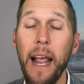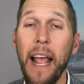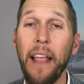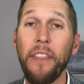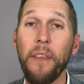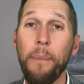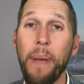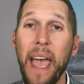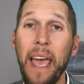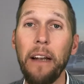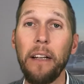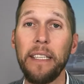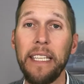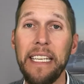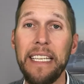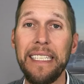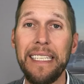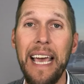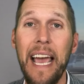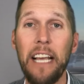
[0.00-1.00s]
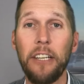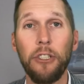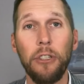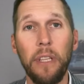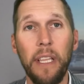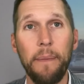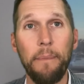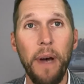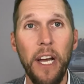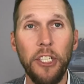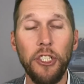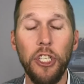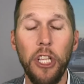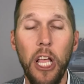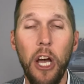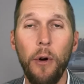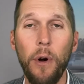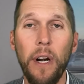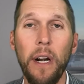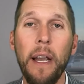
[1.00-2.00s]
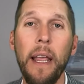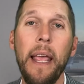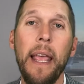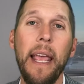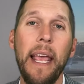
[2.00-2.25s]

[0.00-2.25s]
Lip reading: and the penalty is actually much lower.